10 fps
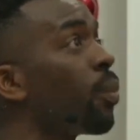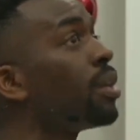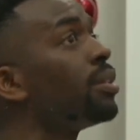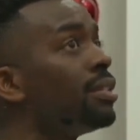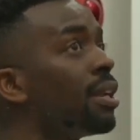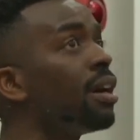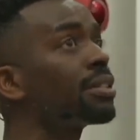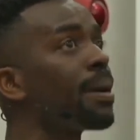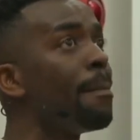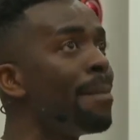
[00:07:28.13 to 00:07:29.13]
will
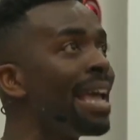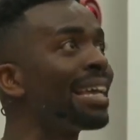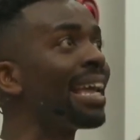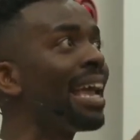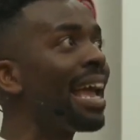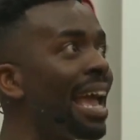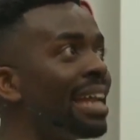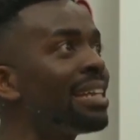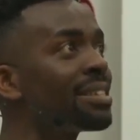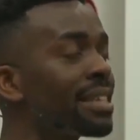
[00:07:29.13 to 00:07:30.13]
not make
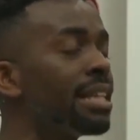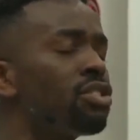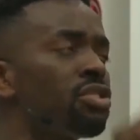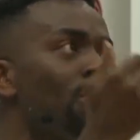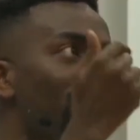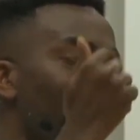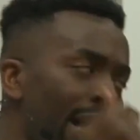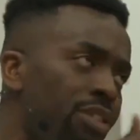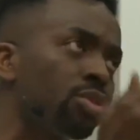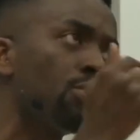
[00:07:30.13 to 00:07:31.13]
any sense to your
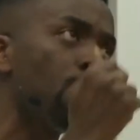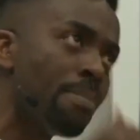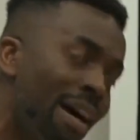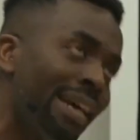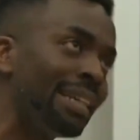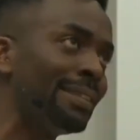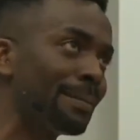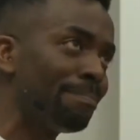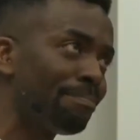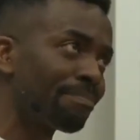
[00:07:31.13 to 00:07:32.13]
natural mind.
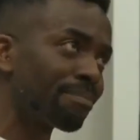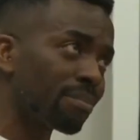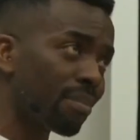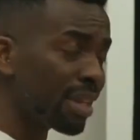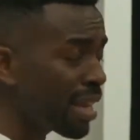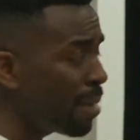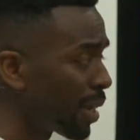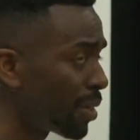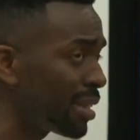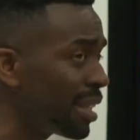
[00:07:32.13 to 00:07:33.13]

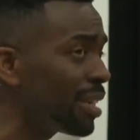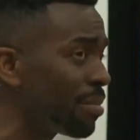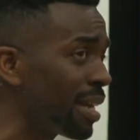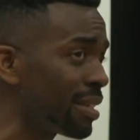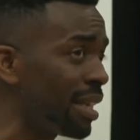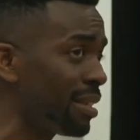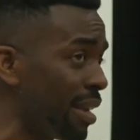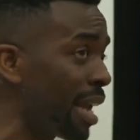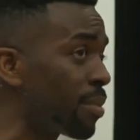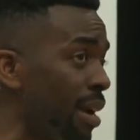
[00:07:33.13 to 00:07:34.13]
Because it didn't make sense
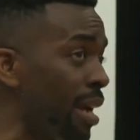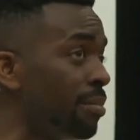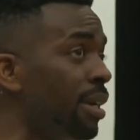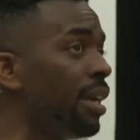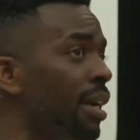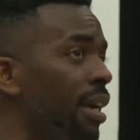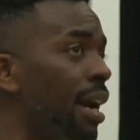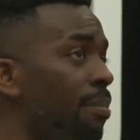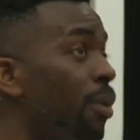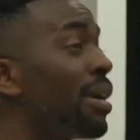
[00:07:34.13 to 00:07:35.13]
to Abraham,
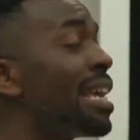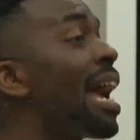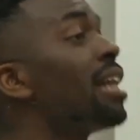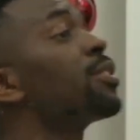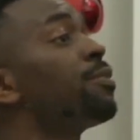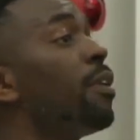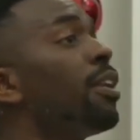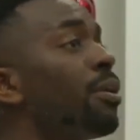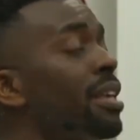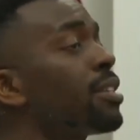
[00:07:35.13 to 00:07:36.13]
but he had to
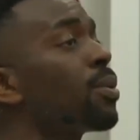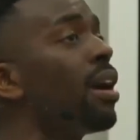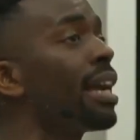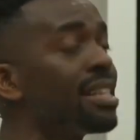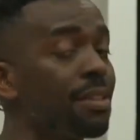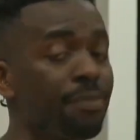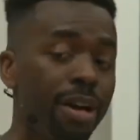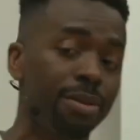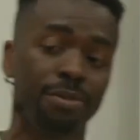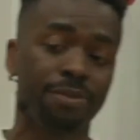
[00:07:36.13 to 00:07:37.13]
follow. And this is why he's the
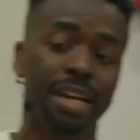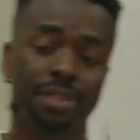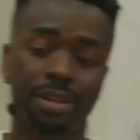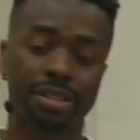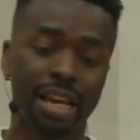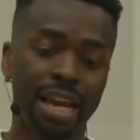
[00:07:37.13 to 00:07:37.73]
father of faith, because